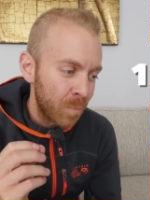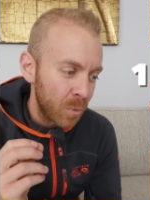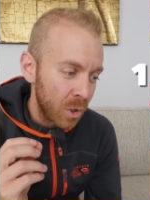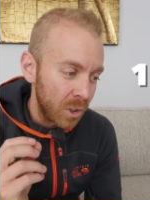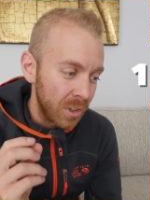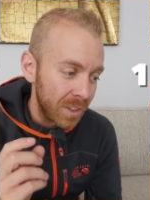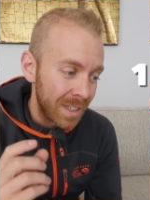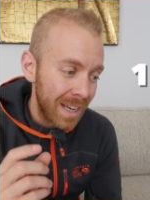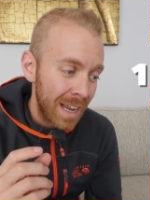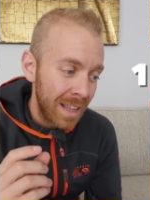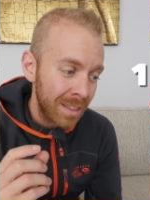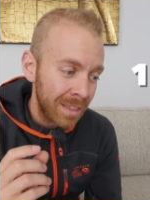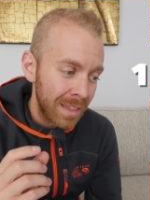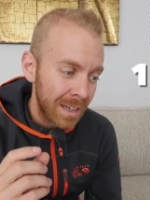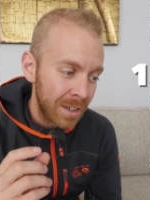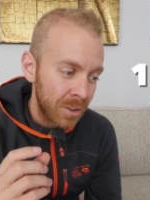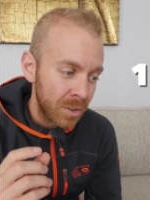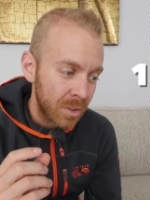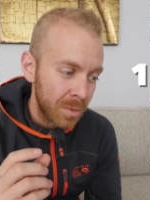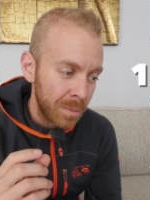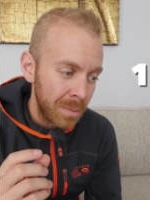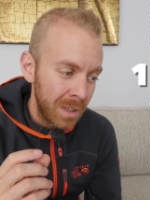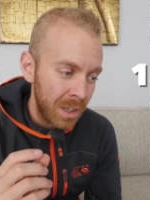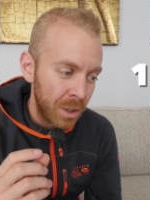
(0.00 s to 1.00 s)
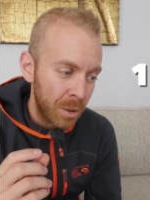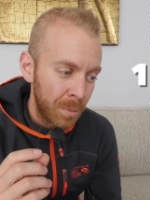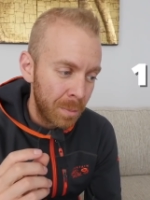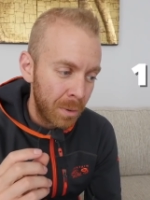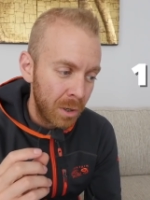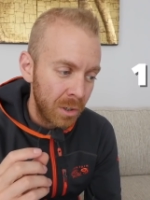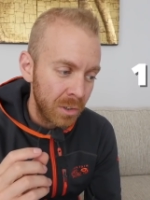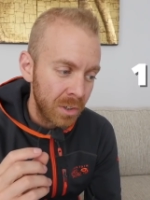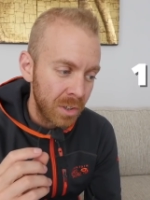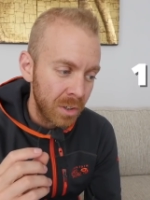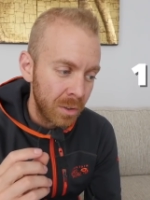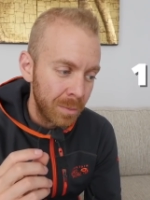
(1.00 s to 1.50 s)
Her ten thousand meter
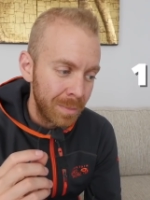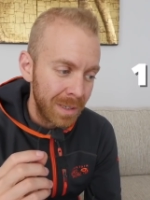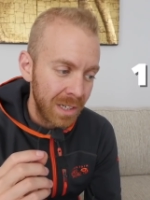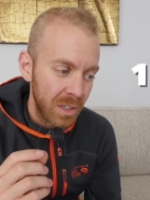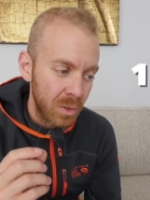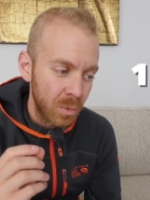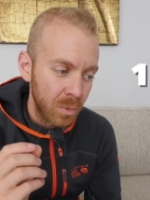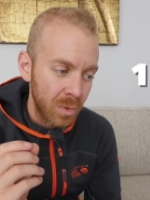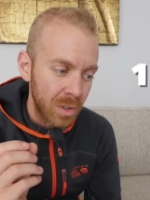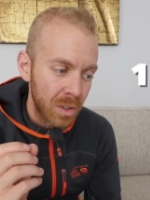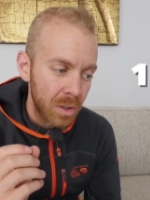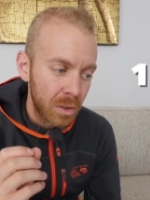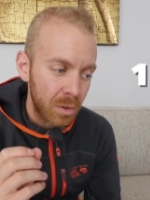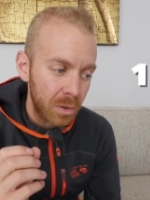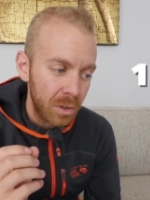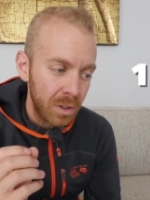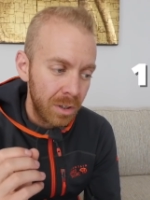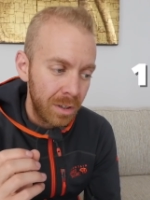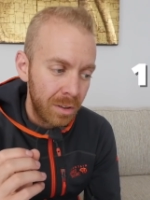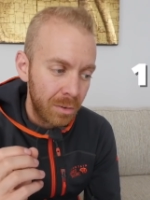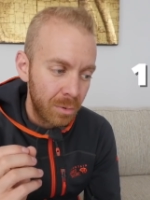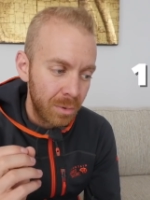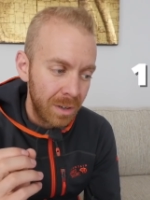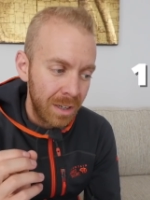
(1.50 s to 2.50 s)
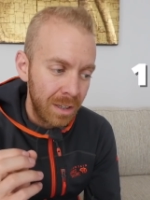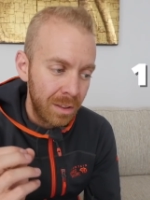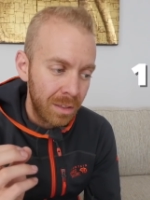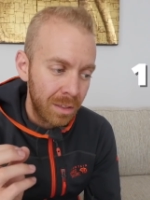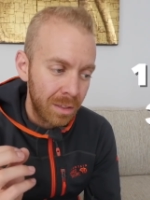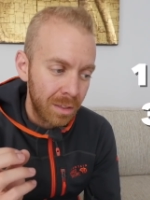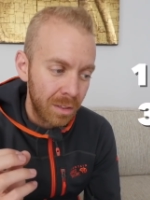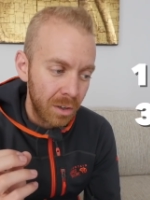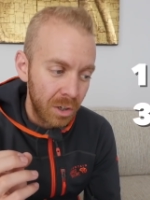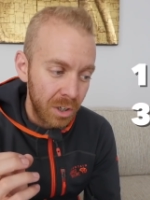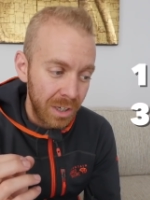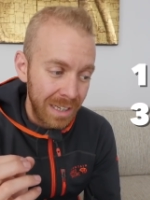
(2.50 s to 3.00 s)
personal best was thirty-three
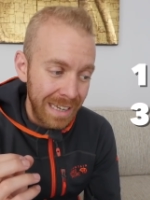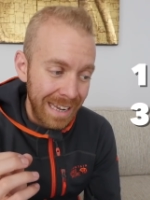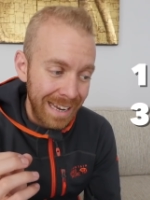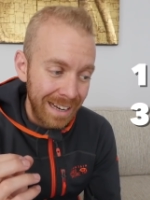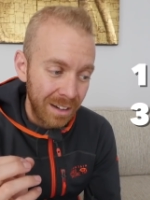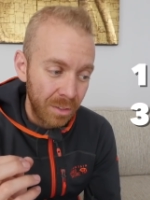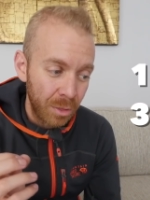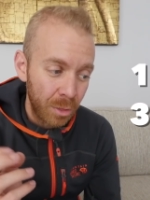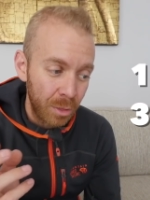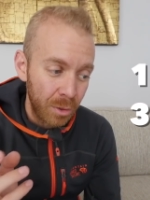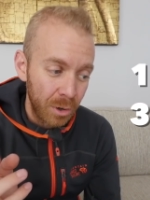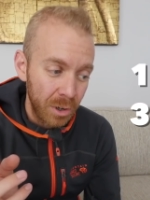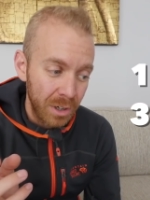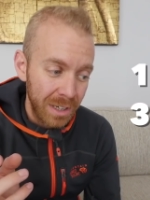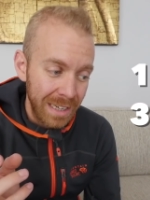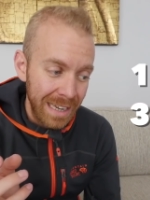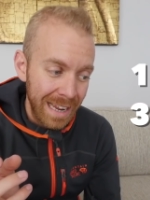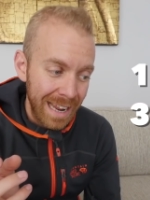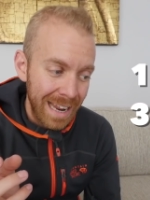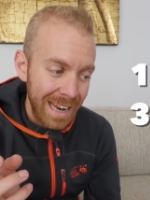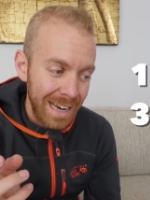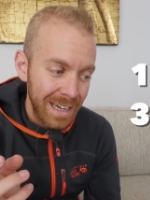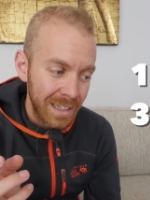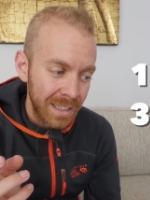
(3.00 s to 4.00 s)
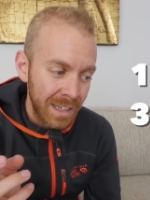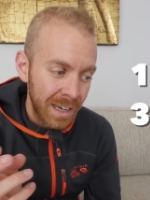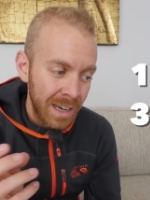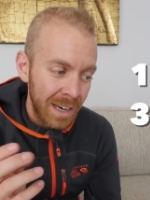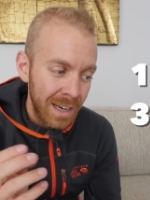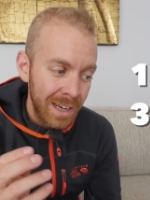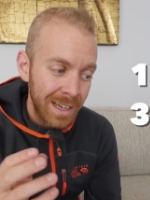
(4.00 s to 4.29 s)
thirty-eight thirty-eight.